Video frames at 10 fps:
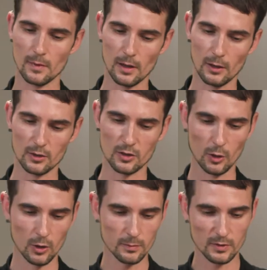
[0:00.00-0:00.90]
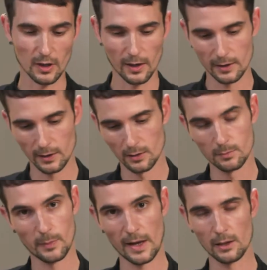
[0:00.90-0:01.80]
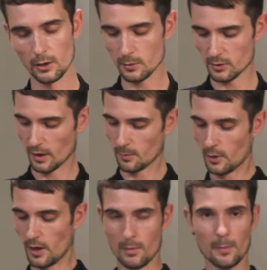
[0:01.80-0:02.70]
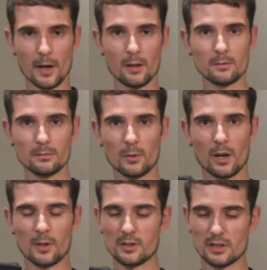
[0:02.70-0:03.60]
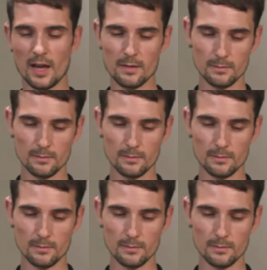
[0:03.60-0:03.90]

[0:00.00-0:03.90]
It looks cool. It's got a little belt loop so I can put it on my belt when I'm on set.